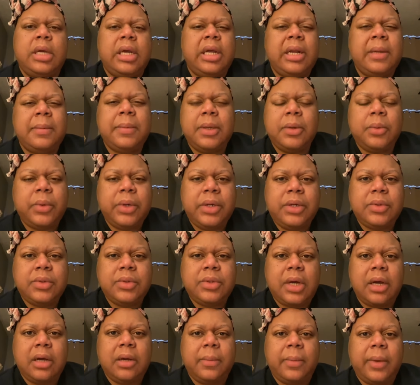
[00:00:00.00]
And I'm like, what are you
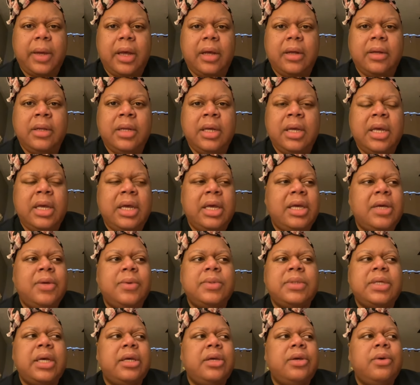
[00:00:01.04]
talking about? He
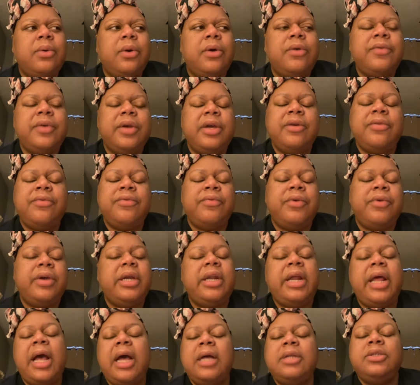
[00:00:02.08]
was like, you over here
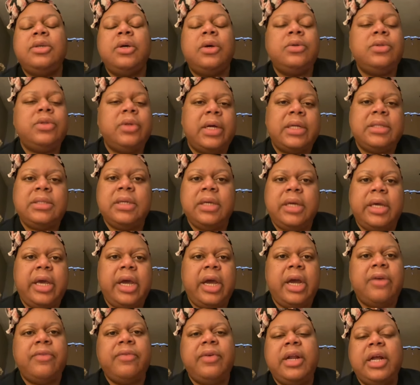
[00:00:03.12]
freaking out. I told you I took
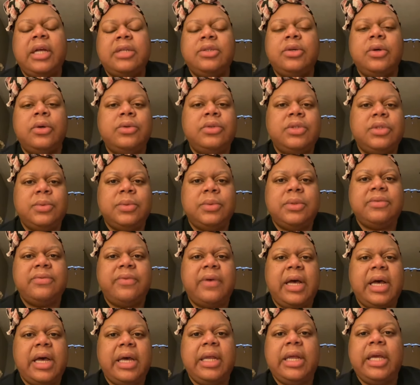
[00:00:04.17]
care of it. I told you it was
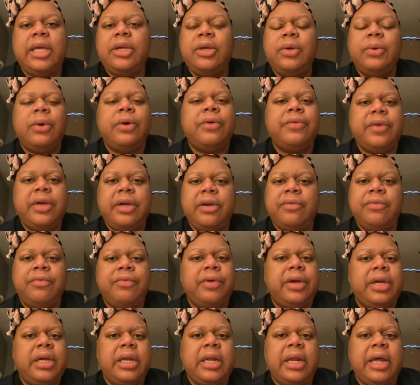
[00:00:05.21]
fine. And you over here
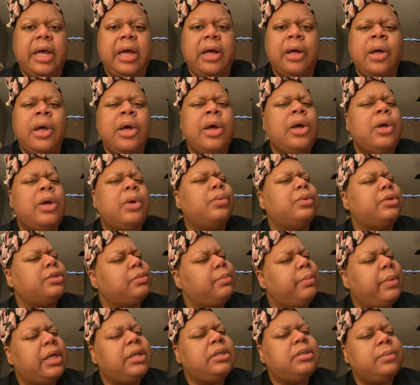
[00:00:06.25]
freaking out,
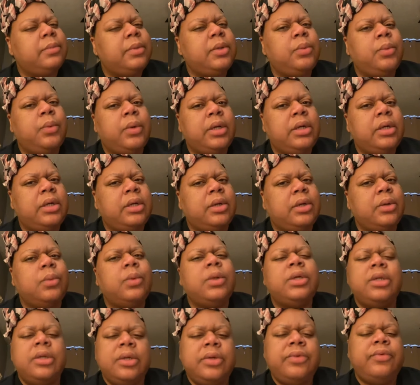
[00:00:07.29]
which makes me wonder,
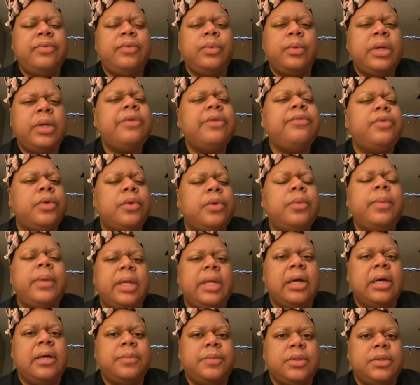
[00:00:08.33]
what, are you, what have you
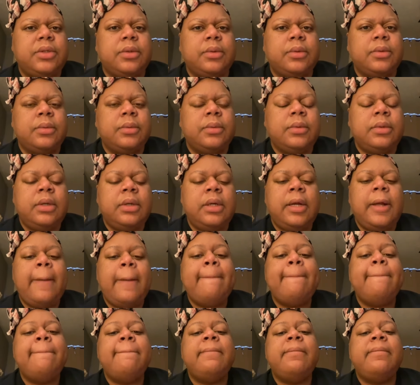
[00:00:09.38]
been up to?
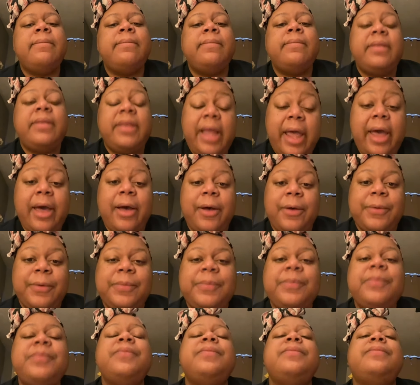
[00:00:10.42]
Now,
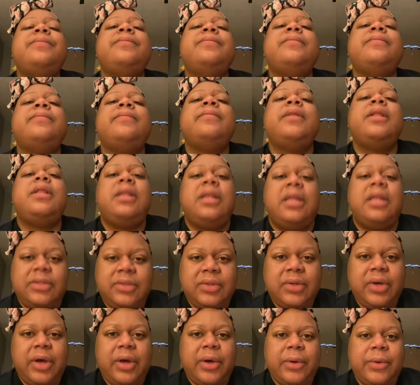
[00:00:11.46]

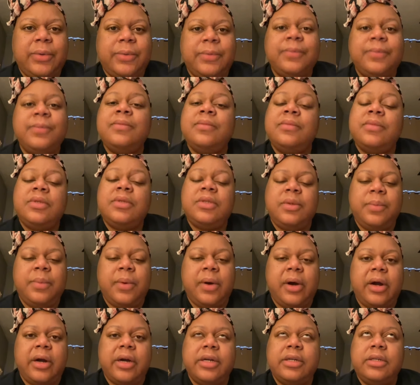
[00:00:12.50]
let's go to
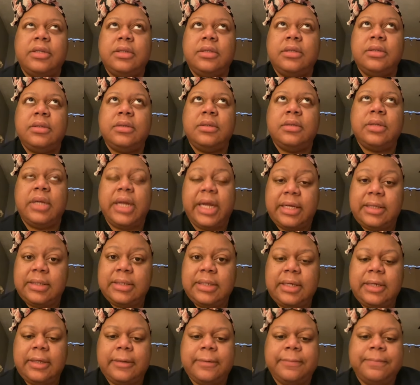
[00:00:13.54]
part
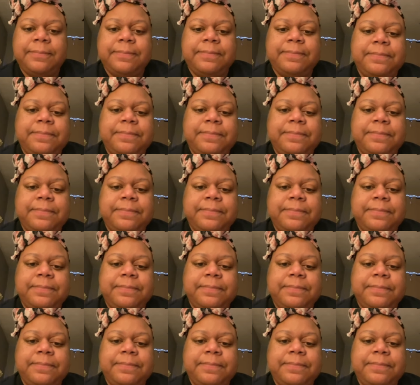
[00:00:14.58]
19.